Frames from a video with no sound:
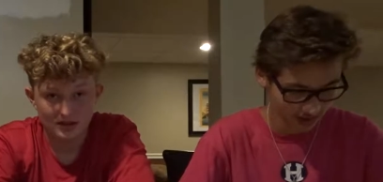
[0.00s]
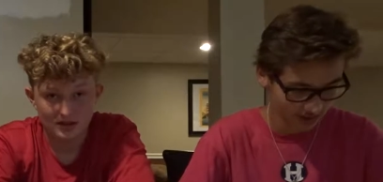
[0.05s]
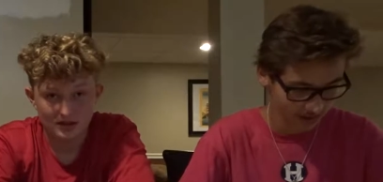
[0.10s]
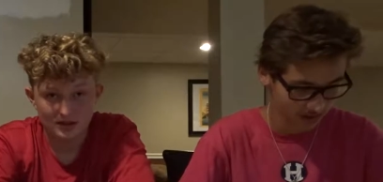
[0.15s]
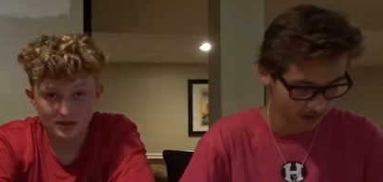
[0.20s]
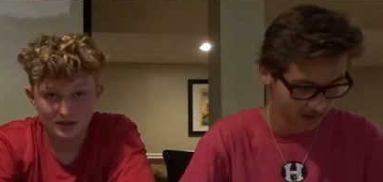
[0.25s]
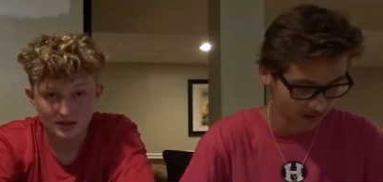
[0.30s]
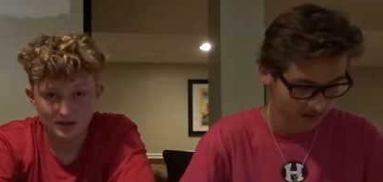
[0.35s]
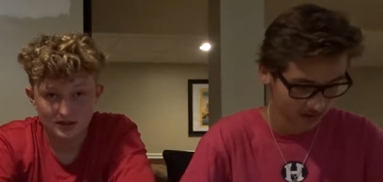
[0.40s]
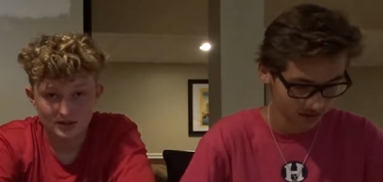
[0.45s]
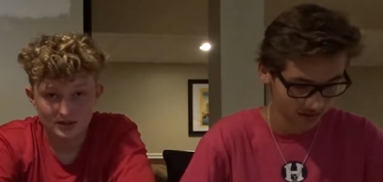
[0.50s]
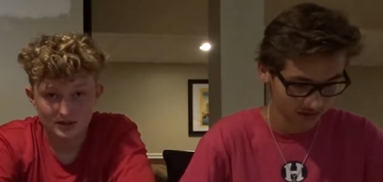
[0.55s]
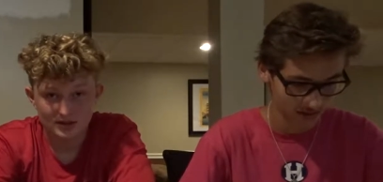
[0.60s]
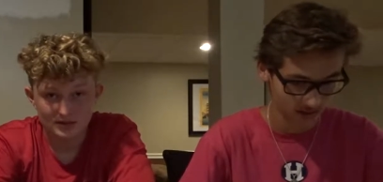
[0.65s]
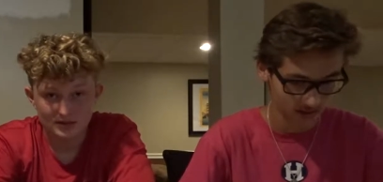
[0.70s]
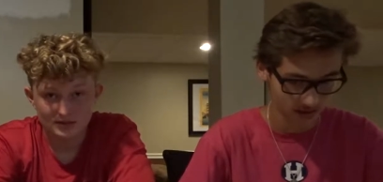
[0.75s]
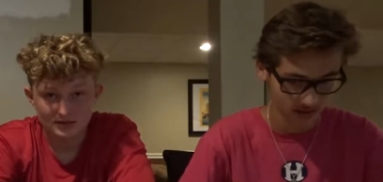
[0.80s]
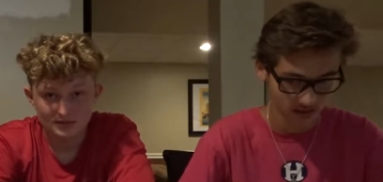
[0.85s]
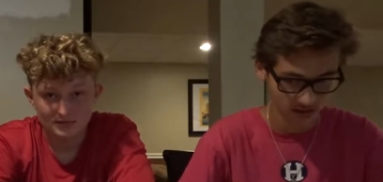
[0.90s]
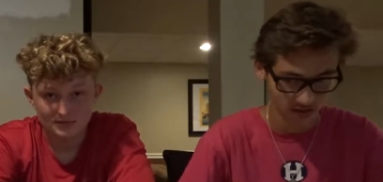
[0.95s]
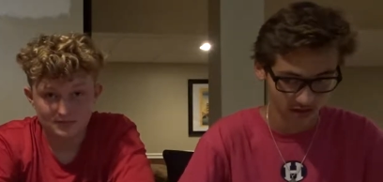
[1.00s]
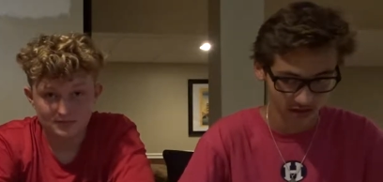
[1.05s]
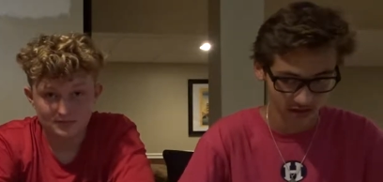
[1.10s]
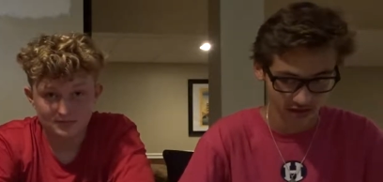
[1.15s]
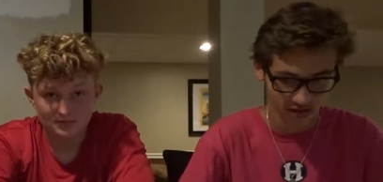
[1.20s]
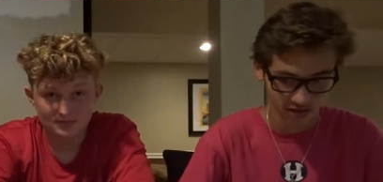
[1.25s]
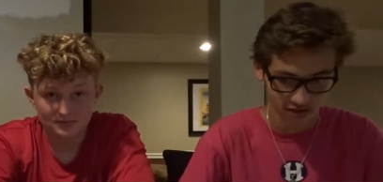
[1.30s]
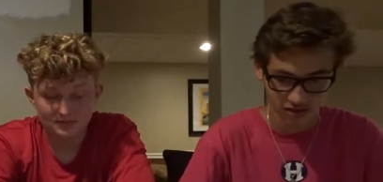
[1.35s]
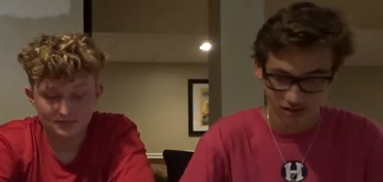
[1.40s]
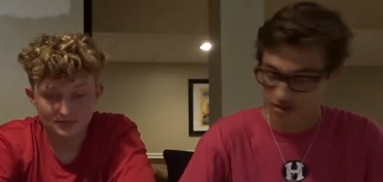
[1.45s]

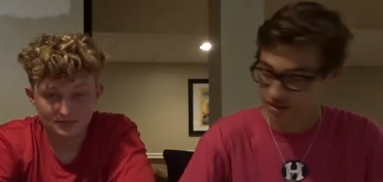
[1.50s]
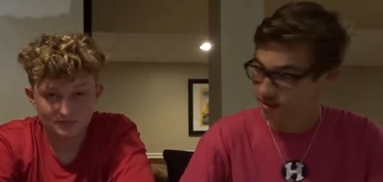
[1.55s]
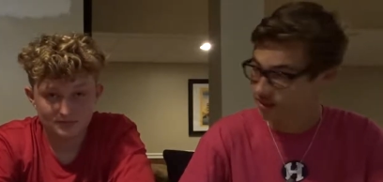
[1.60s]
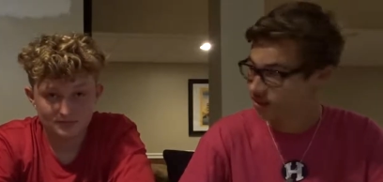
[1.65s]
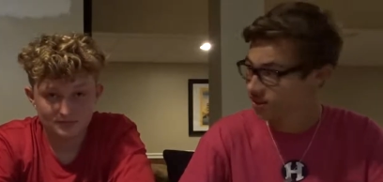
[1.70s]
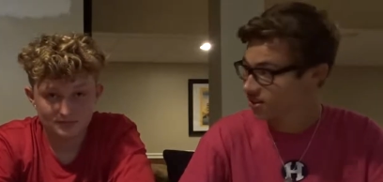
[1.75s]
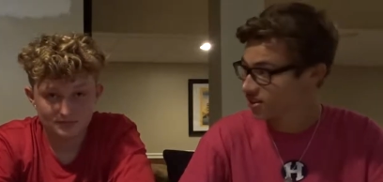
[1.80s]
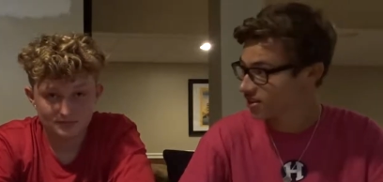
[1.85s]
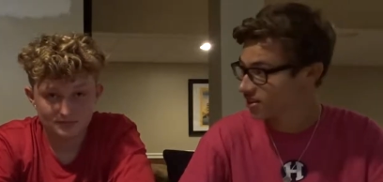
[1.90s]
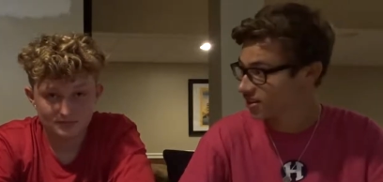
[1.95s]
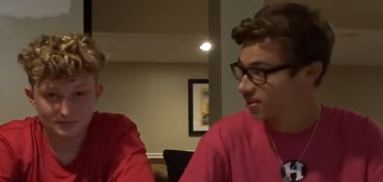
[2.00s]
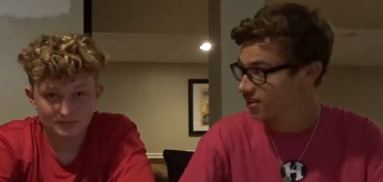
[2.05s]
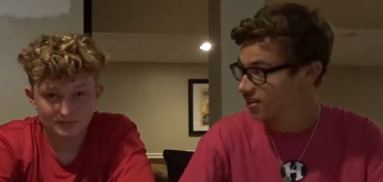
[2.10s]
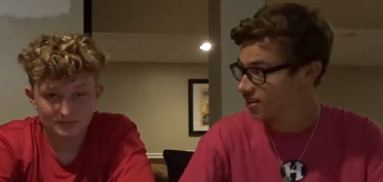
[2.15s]
(silence)